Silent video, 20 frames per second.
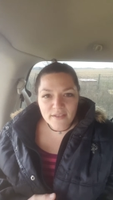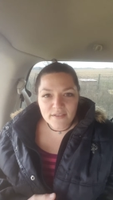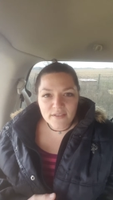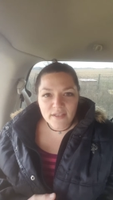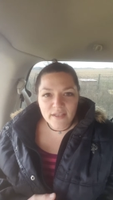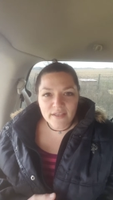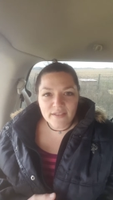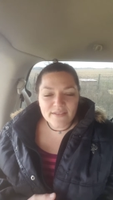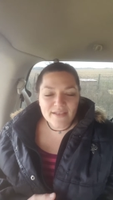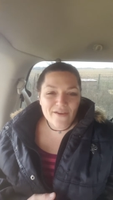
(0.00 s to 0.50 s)

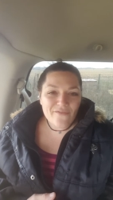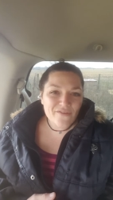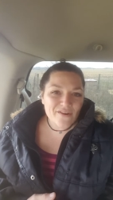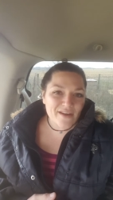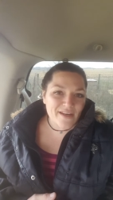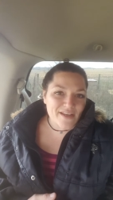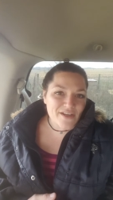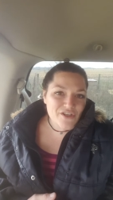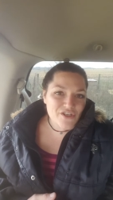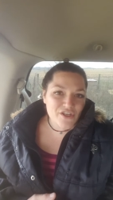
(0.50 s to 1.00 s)
like
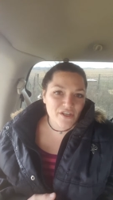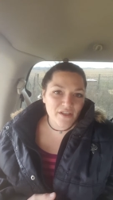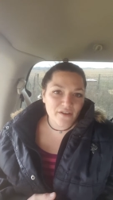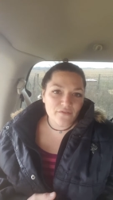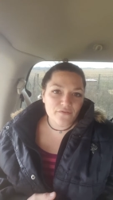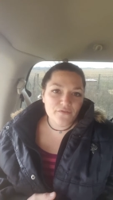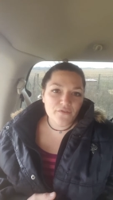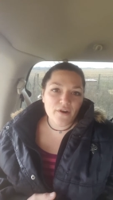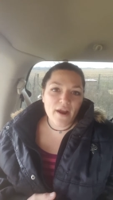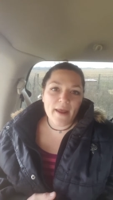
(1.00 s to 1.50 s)

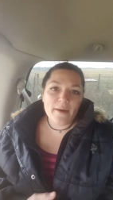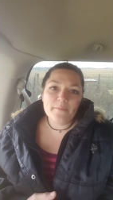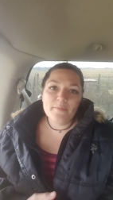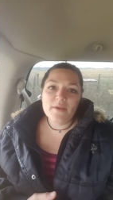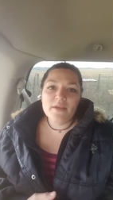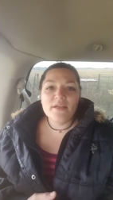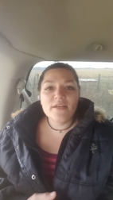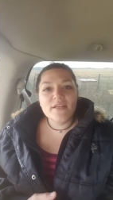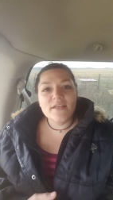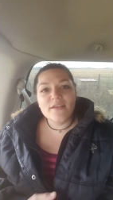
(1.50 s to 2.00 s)
definition for
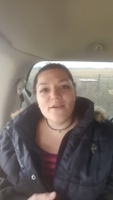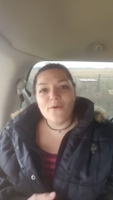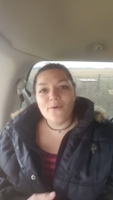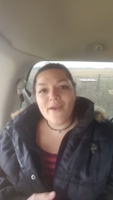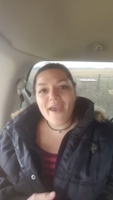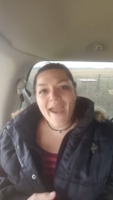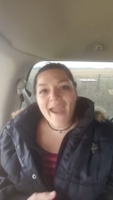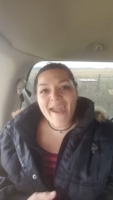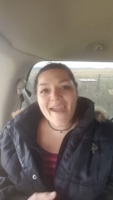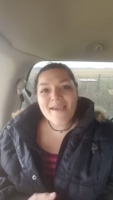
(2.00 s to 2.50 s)
NPD,
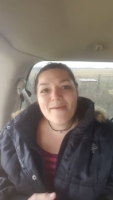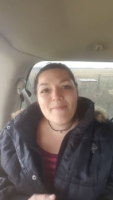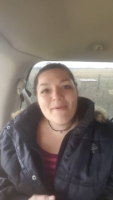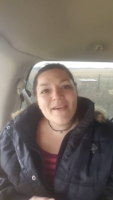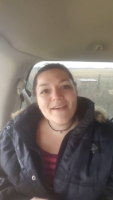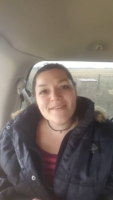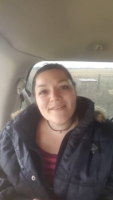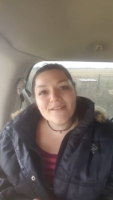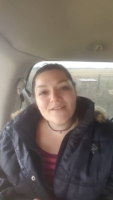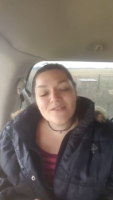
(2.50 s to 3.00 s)
okay?
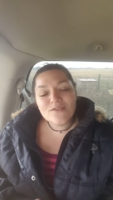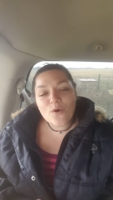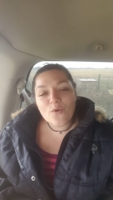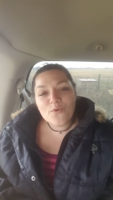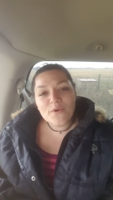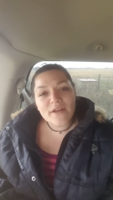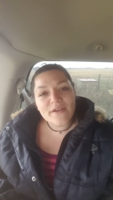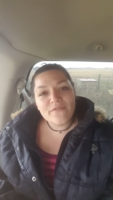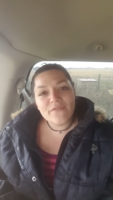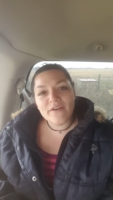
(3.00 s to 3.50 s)
Because it's
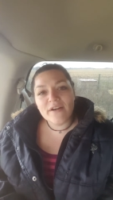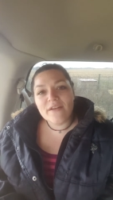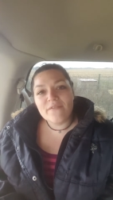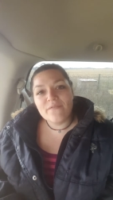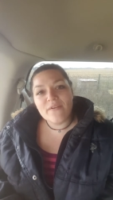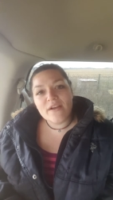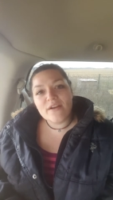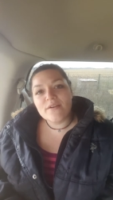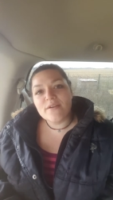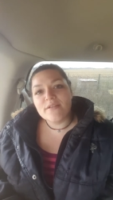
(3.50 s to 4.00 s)
so different. It
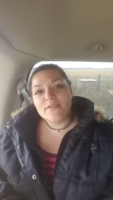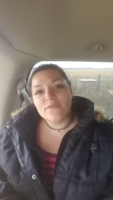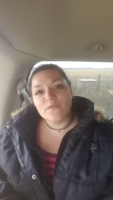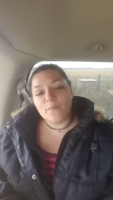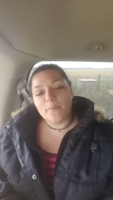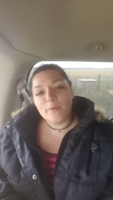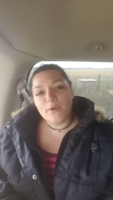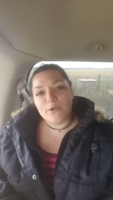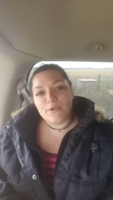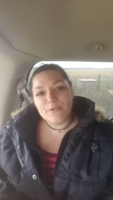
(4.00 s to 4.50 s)
varies
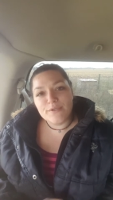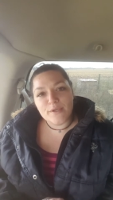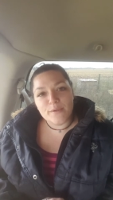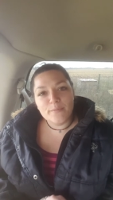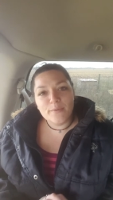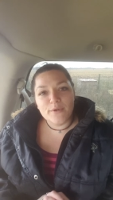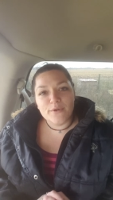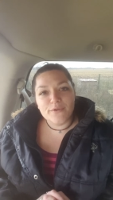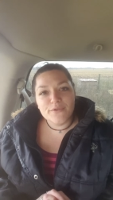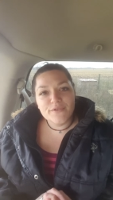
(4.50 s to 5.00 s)
from person to
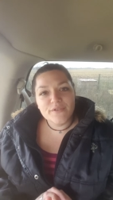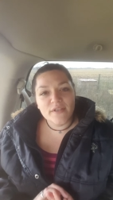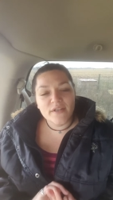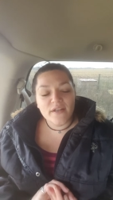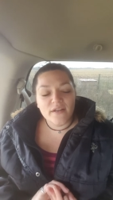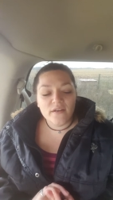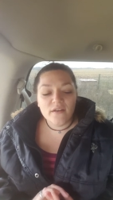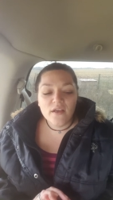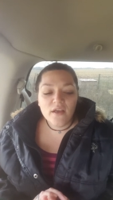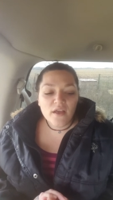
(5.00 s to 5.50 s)

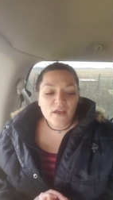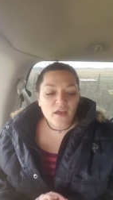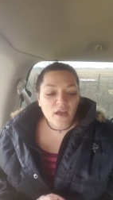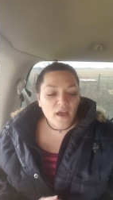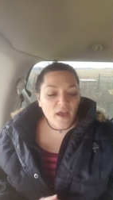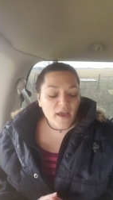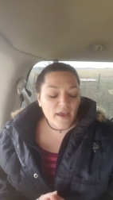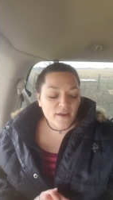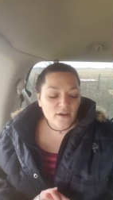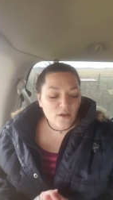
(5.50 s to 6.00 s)
person,
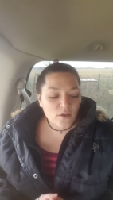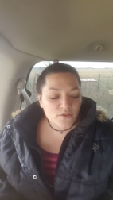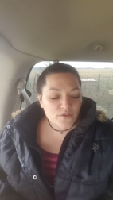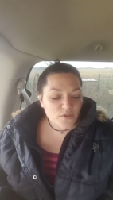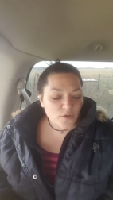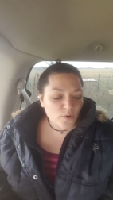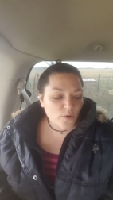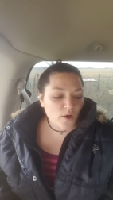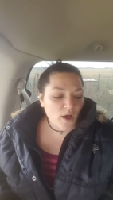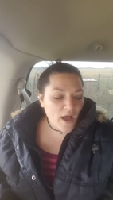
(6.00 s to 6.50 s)
and
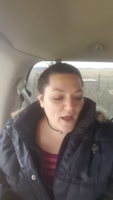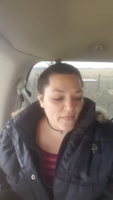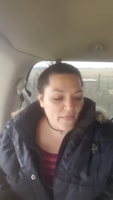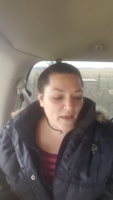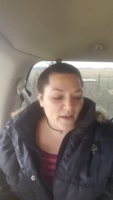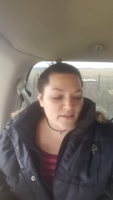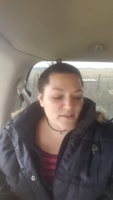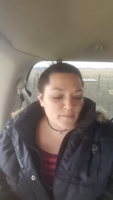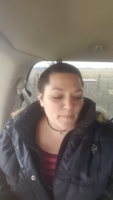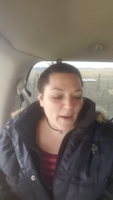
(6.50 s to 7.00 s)
also on
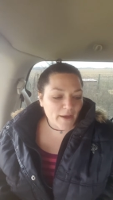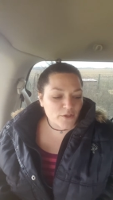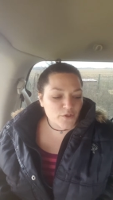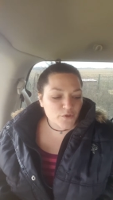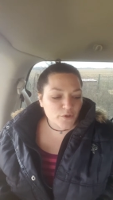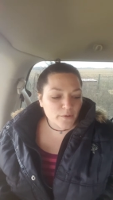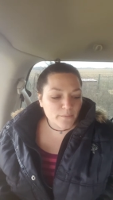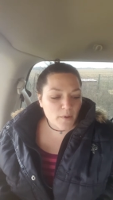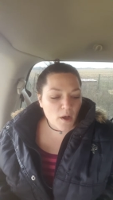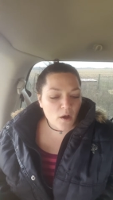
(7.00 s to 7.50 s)
that
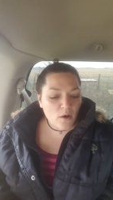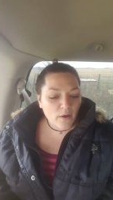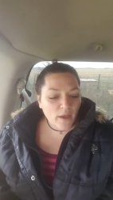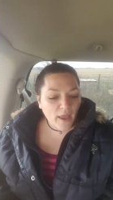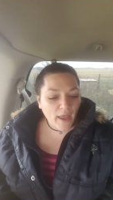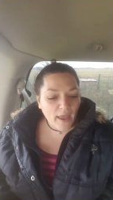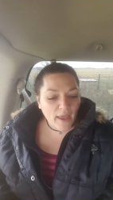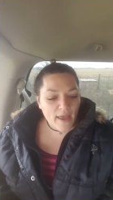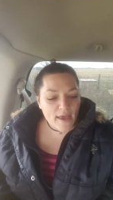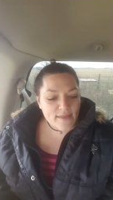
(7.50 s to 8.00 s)
spectrum,
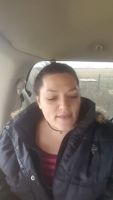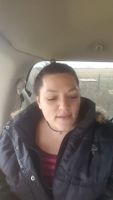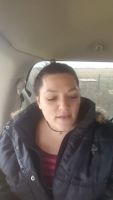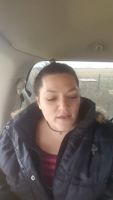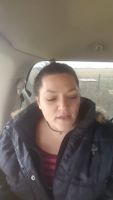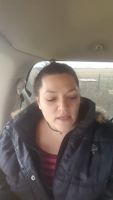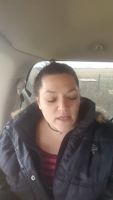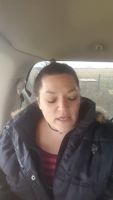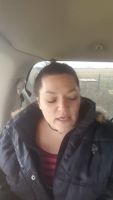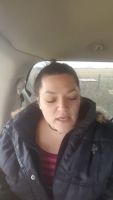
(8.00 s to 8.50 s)
okay?
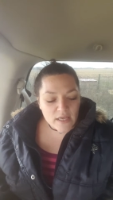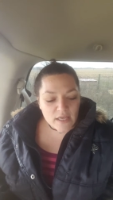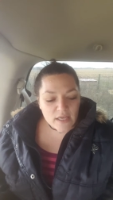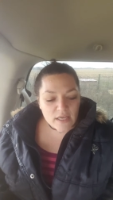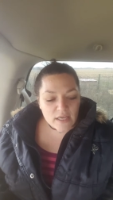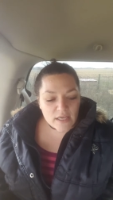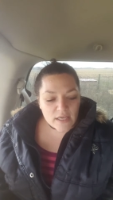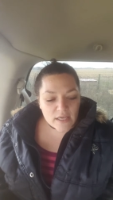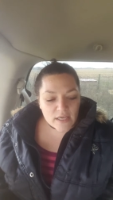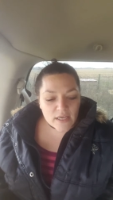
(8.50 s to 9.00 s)
And
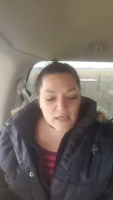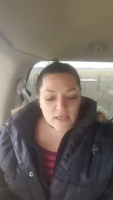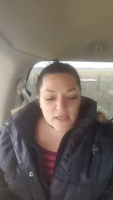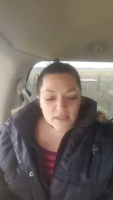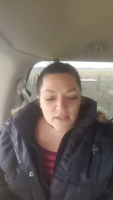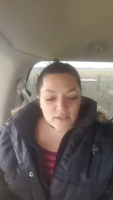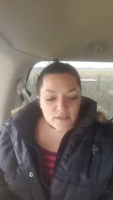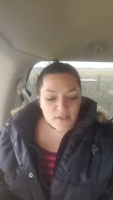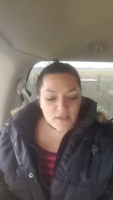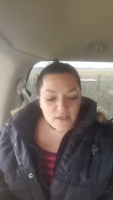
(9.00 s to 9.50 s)

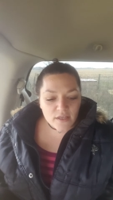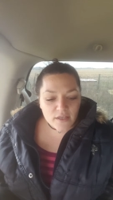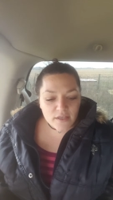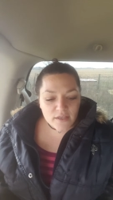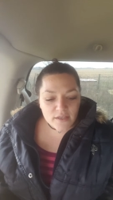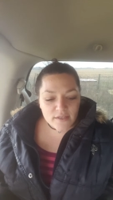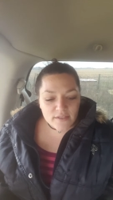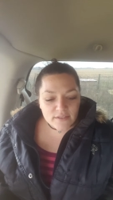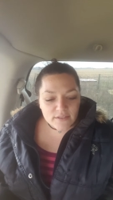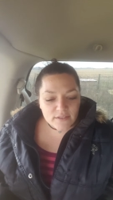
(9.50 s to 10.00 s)

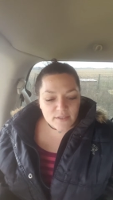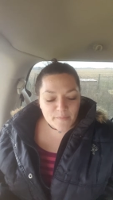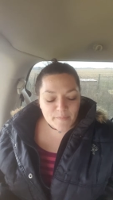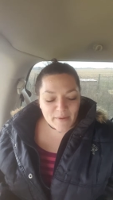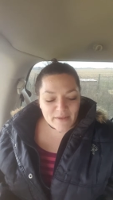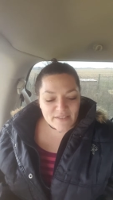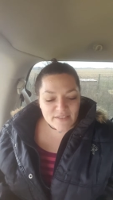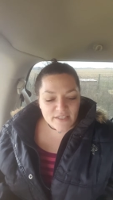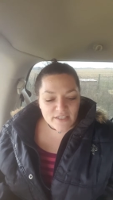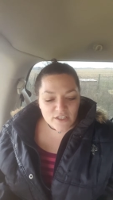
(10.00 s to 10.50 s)
the
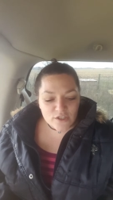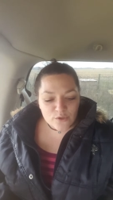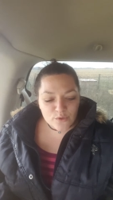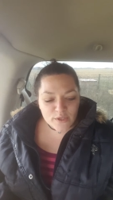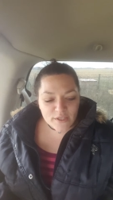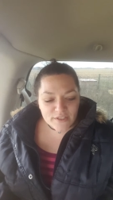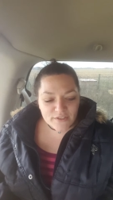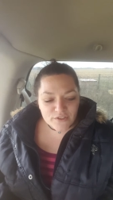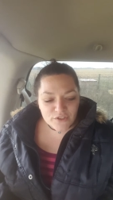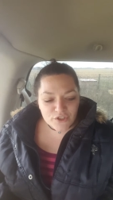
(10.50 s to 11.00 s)
best thing you
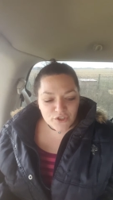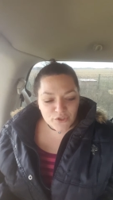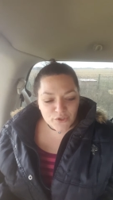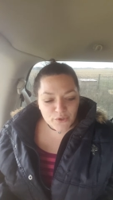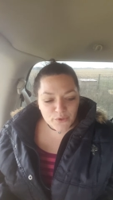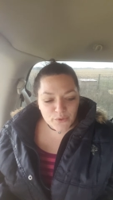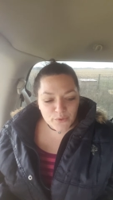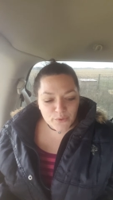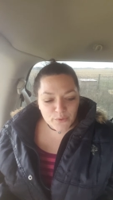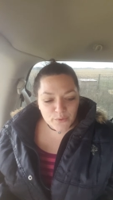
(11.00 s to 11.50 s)
can
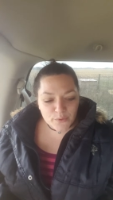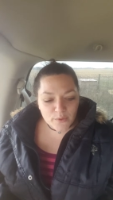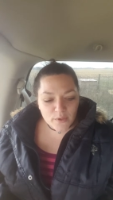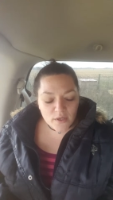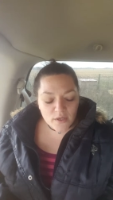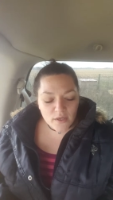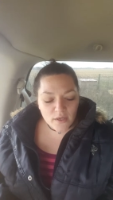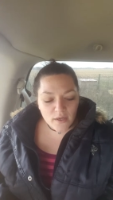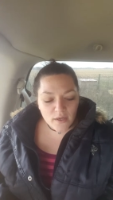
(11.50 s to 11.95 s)
do